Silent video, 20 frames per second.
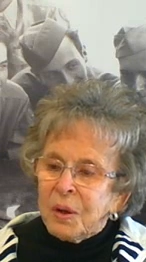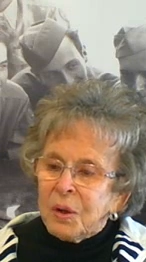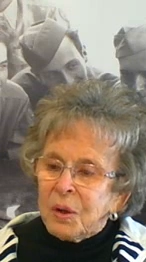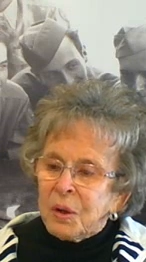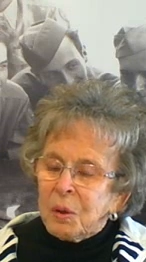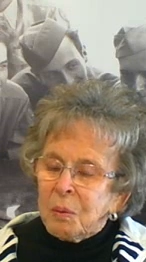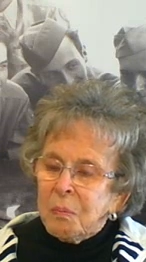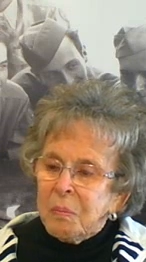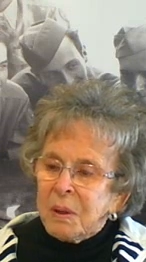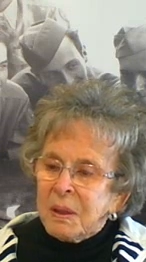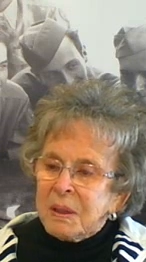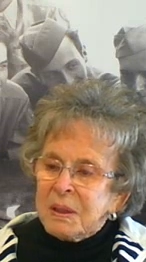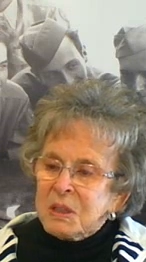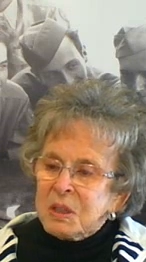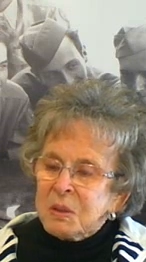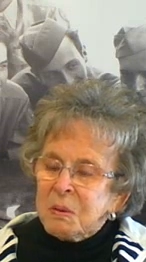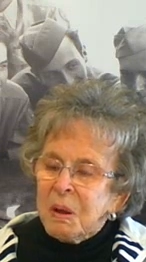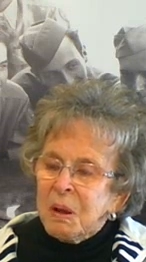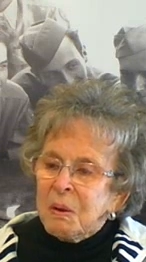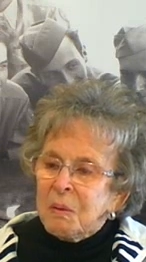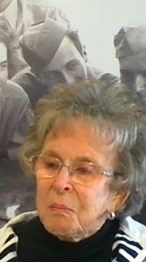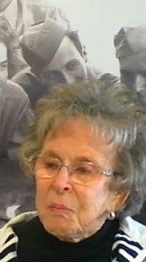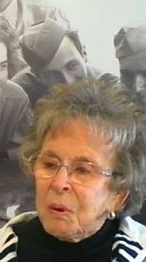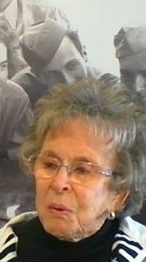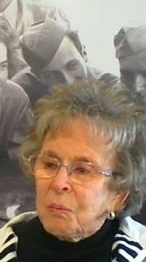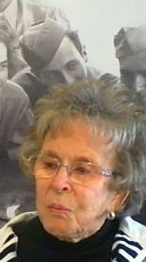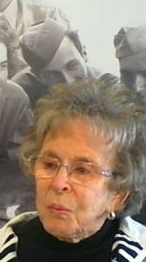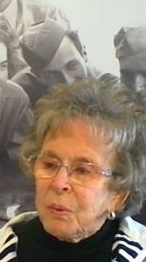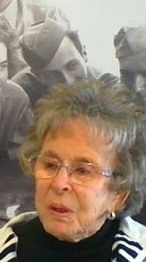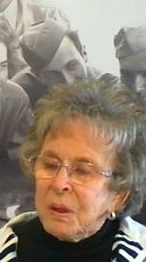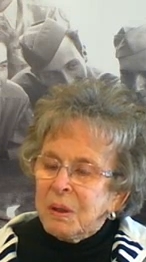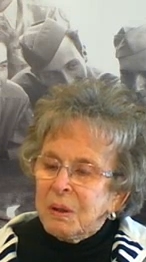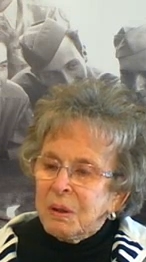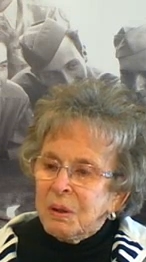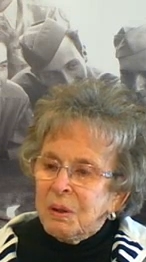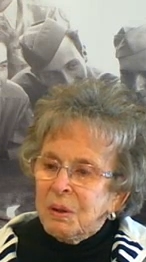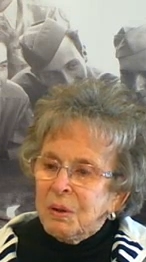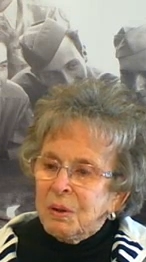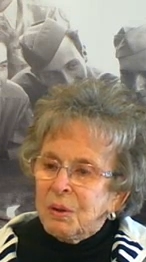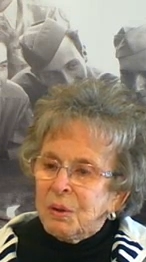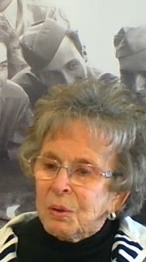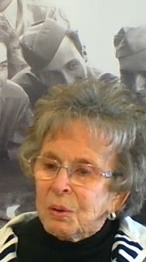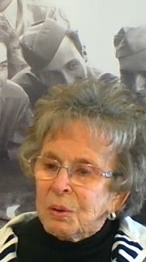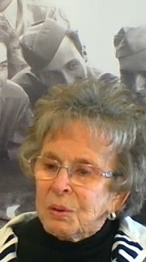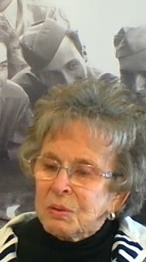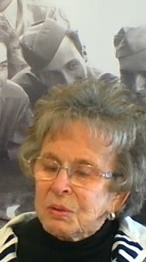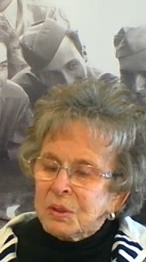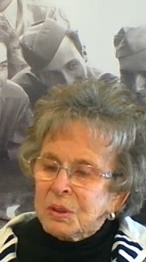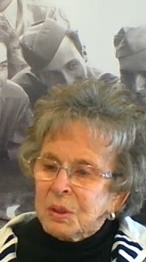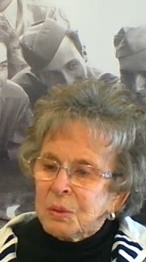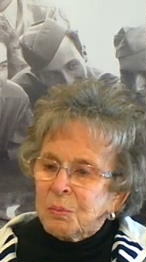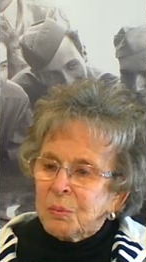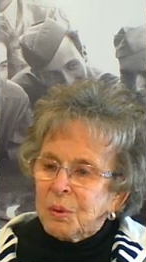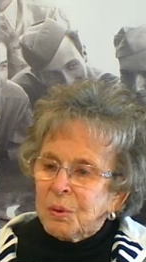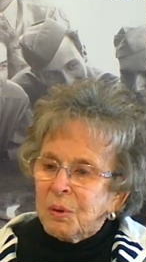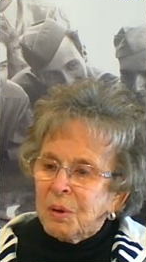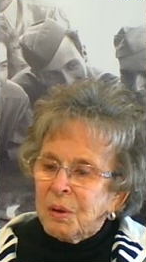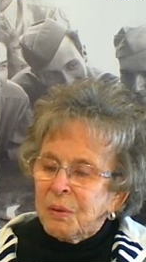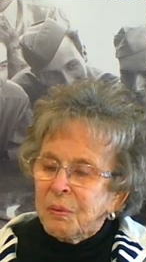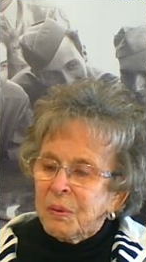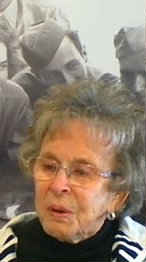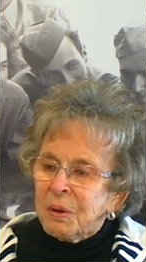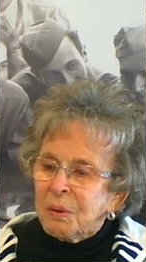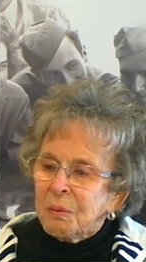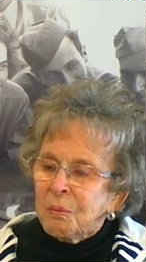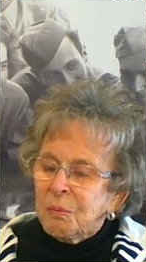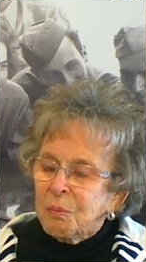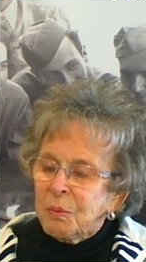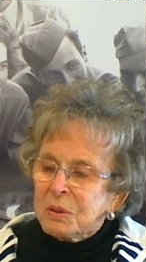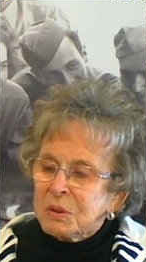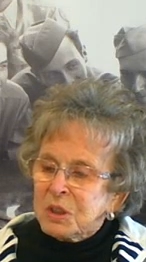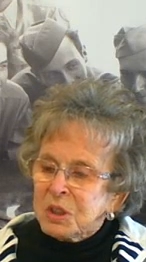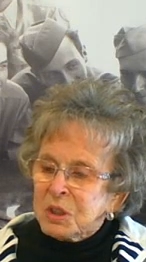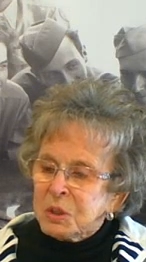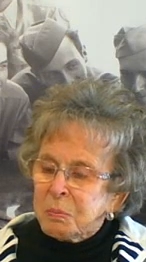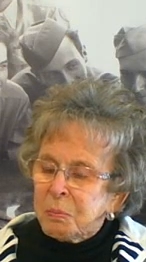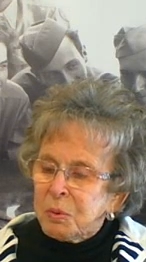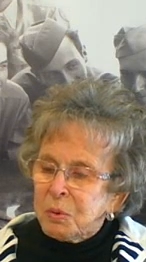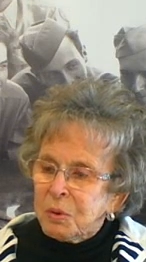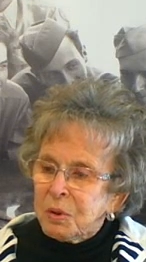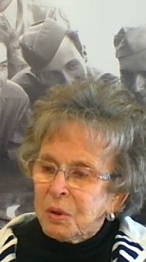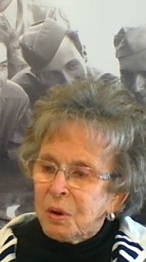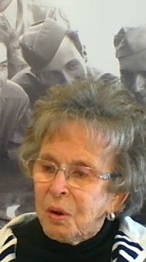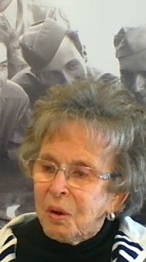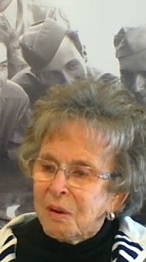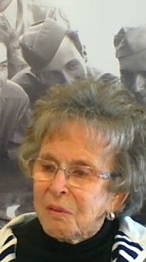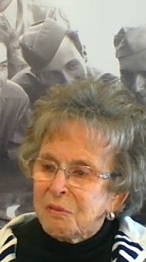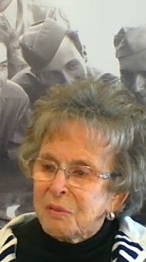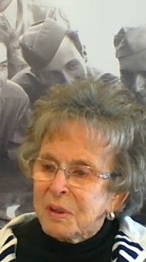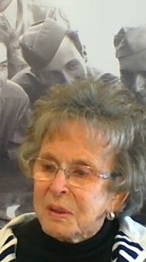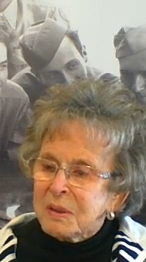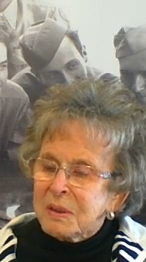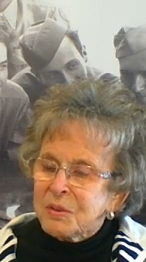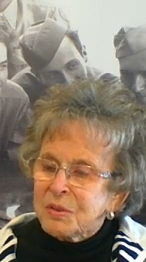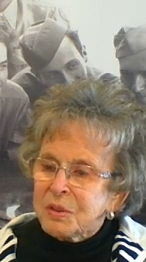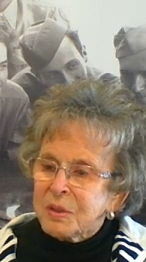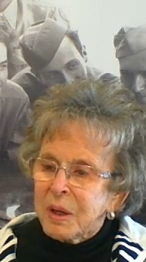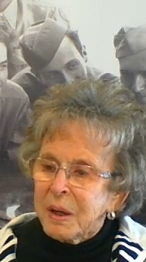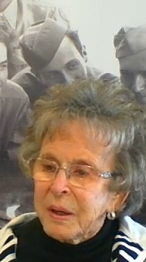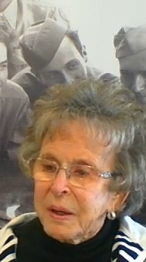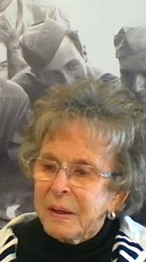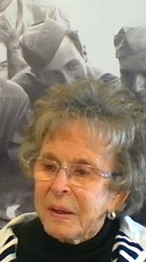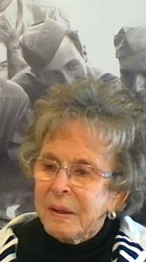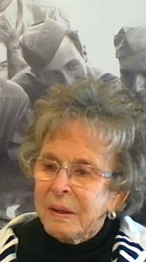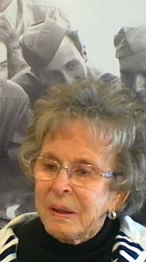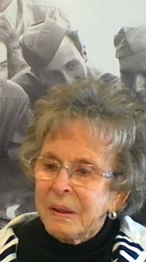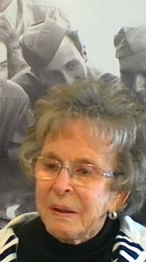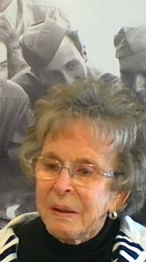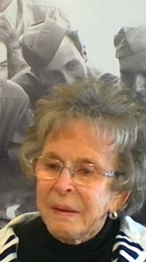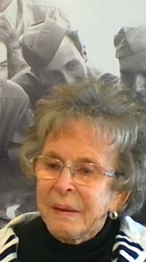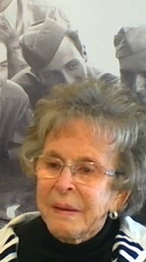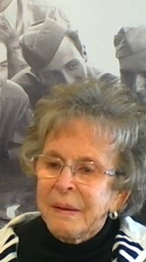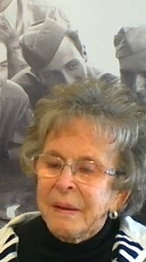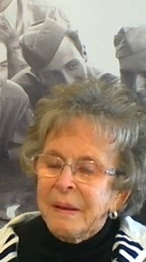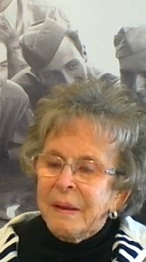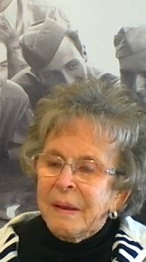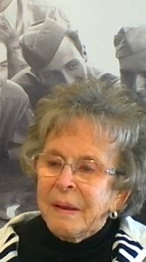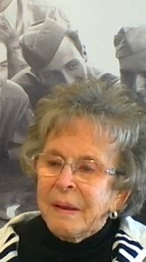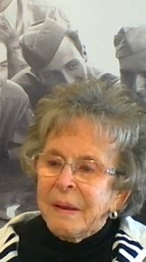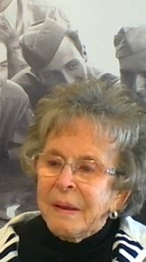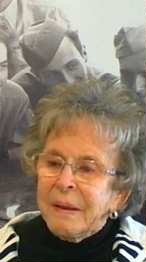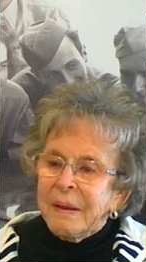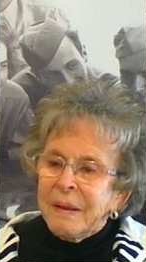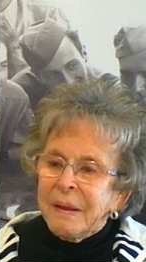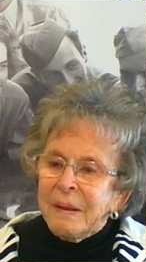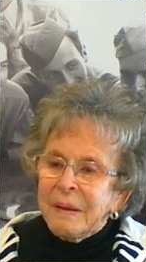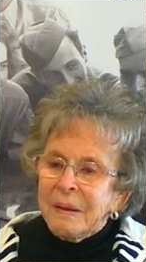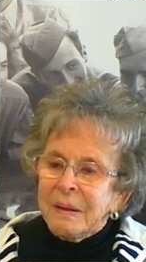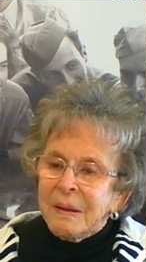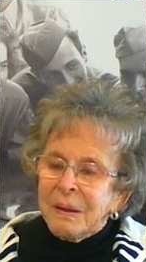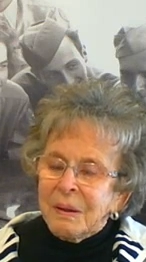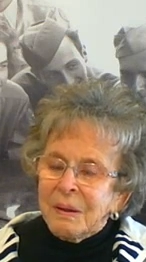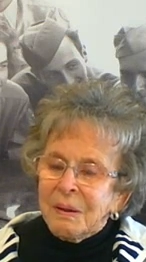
base, but we girls that were on there were just pulled off on a siding, and